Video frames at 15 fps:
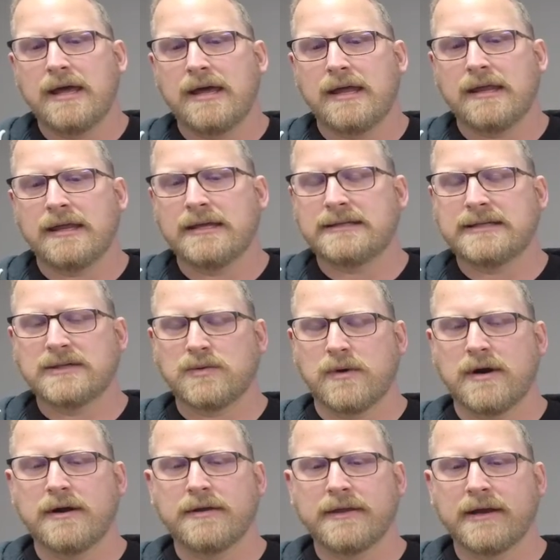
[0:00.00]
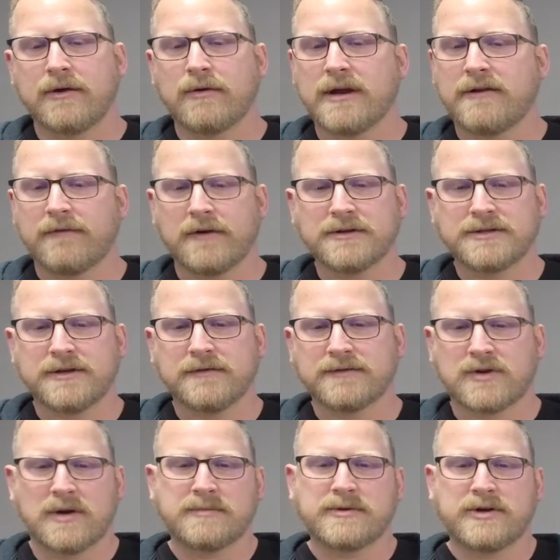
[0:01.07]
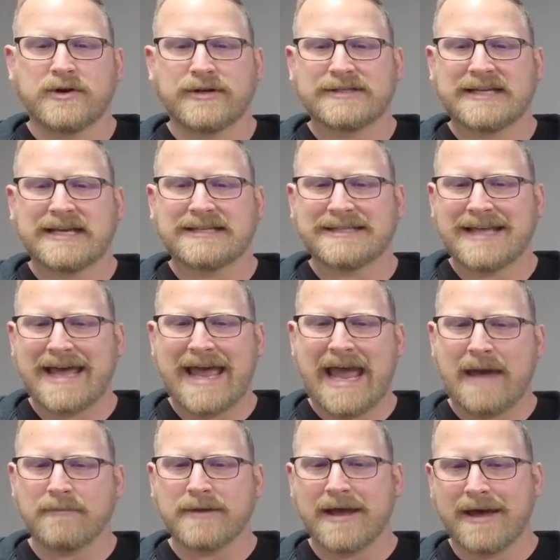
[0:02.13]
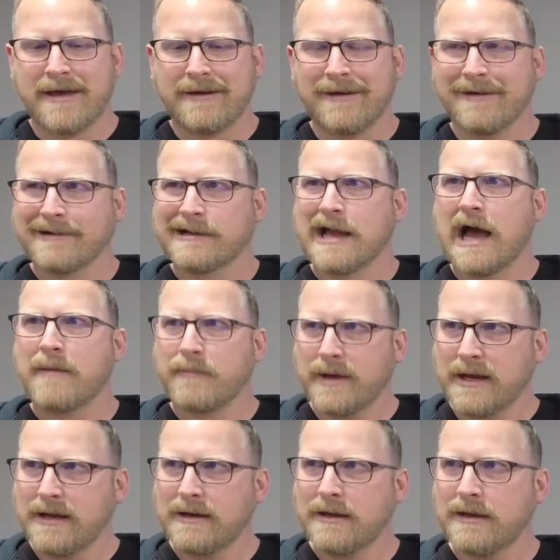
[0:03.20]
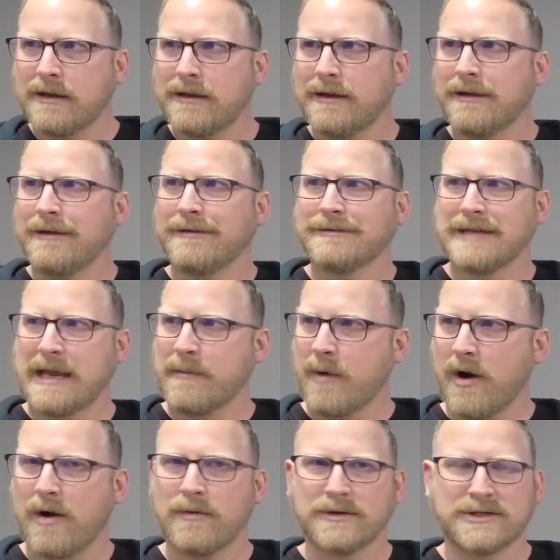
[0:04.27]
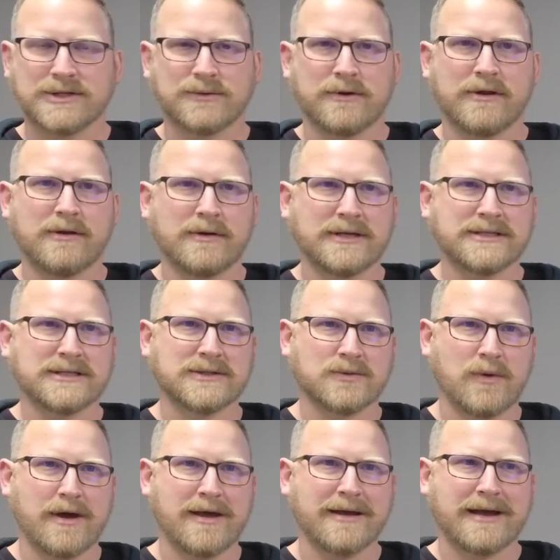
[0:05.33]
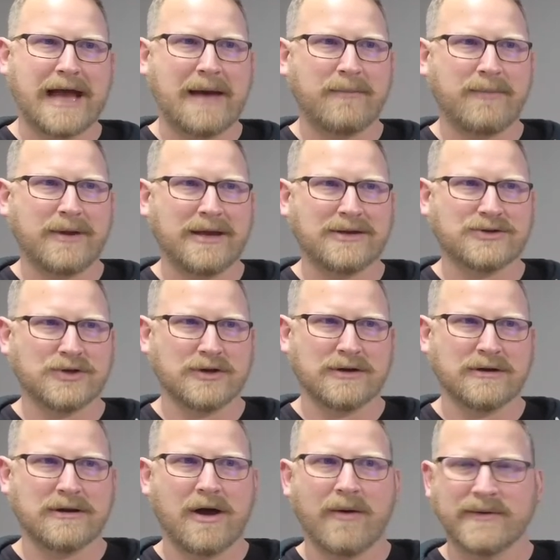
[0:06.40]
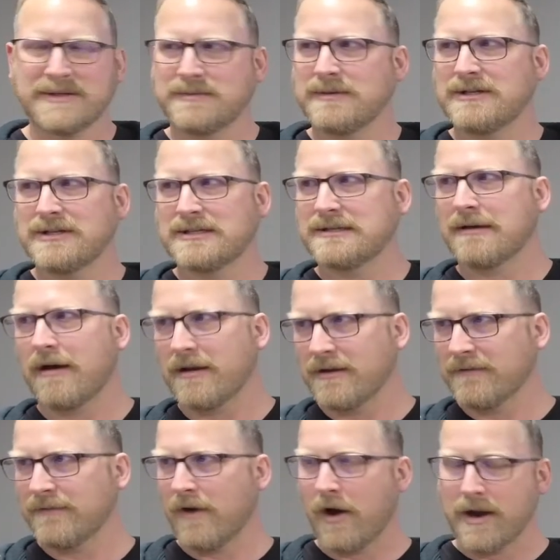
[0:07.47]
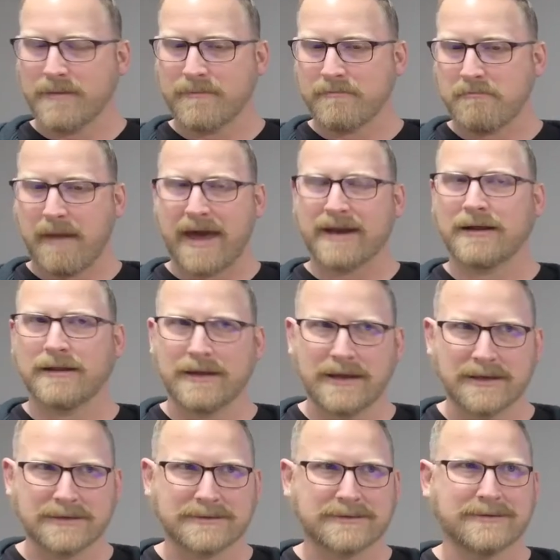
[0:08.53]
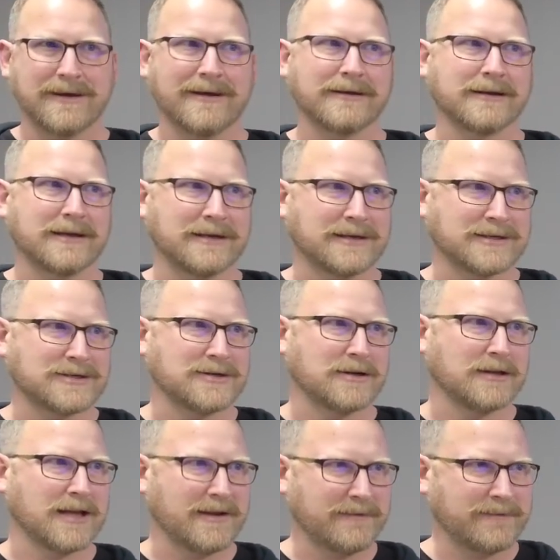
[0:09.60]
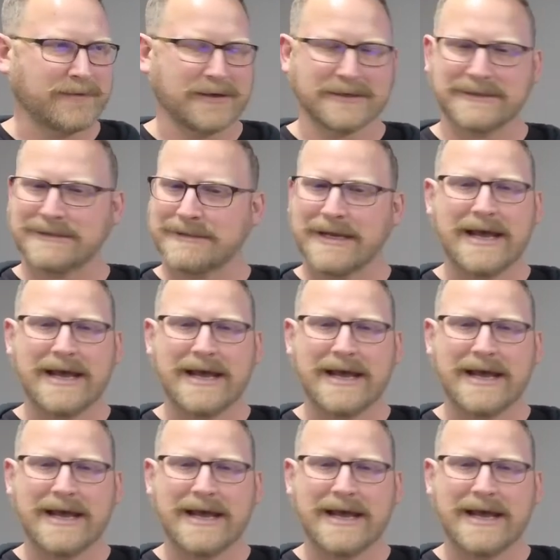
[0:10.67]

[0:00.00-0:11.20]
This is where in the Greek version of Scripture it says that Amnon agape'd Tamar, which is one of the reasons why agape shouldn't always be just thought of automatically as unconditional love, because